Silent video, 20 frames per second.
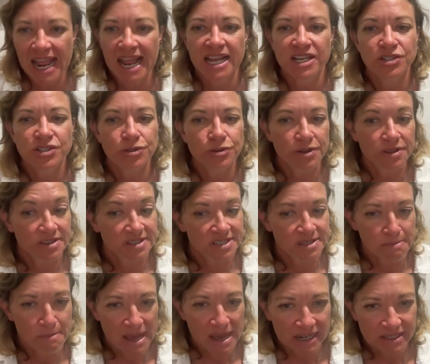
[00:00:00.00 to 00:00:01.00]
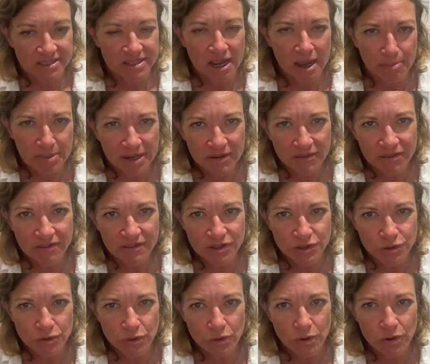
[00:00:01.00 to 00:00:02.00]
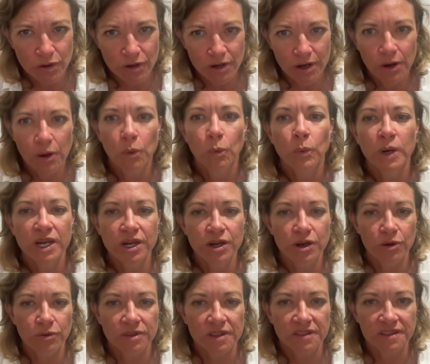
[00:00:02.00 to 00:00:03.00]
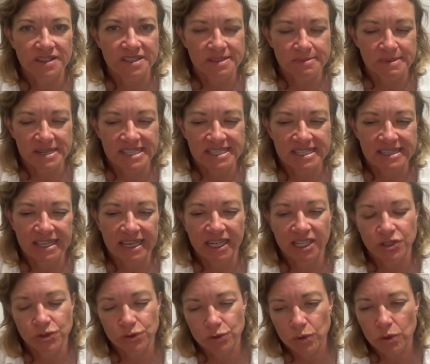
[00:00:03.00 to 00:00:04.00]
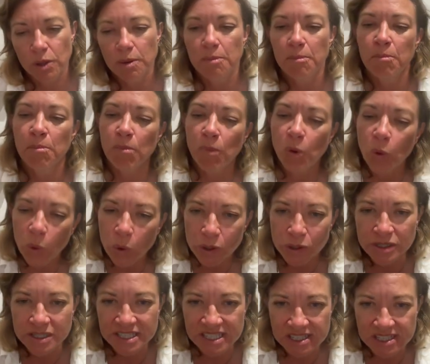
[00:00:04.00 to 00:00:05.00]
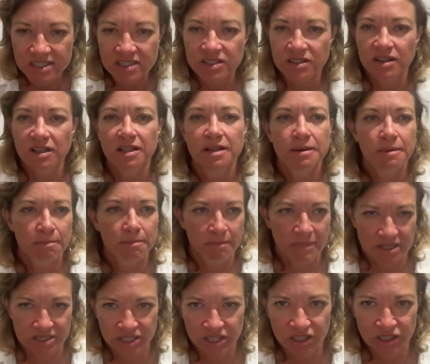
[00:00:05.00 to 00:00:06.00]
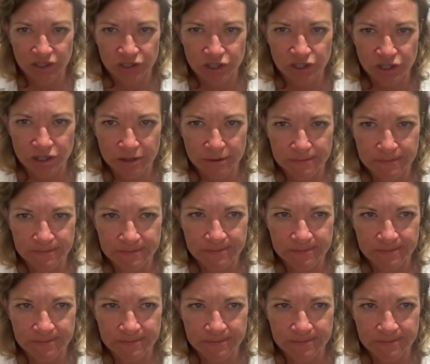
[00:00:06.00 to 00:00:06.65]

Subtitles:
And due to the somatotopy of the ventral horn, we know that this means that they control more distal musculature.